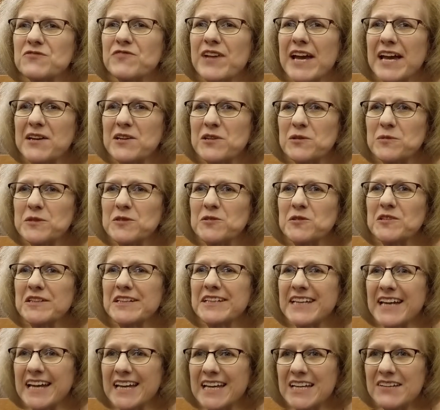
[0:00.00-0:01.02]
Vanderbilt
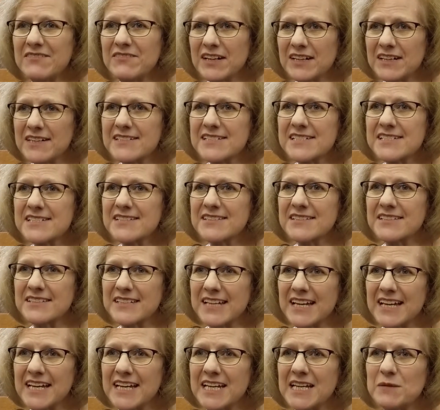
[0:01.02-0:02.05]
gave us the
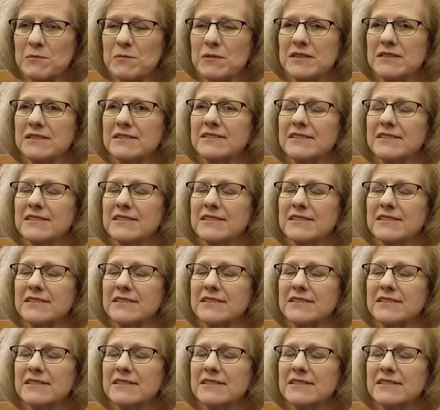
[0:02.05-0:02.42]
name